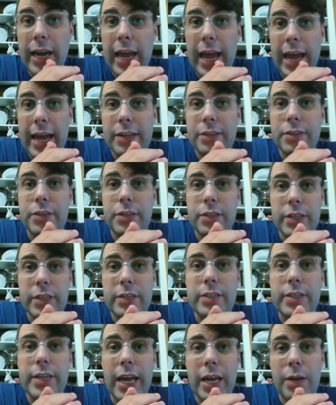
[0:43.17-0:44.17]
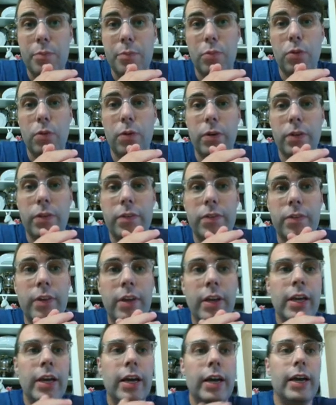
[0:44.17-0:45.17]
add to these game boards.
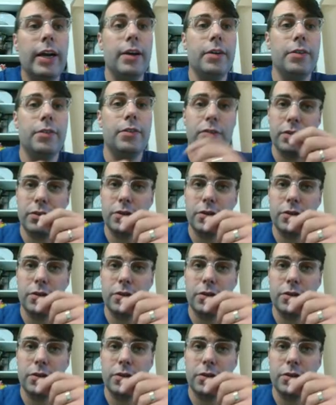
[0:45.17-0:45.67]
Uh, so let's